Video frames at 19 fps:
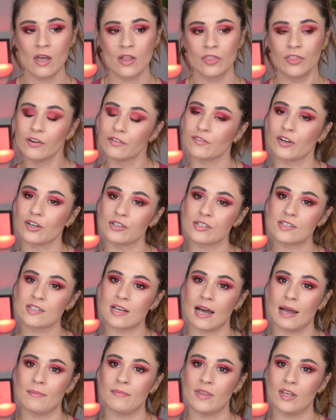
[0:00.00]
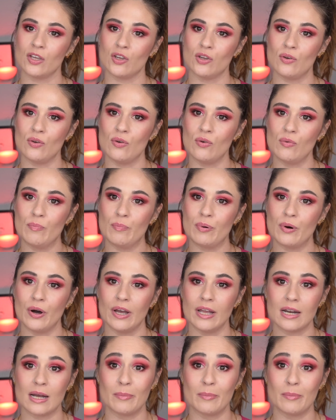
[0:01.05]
the first time that you put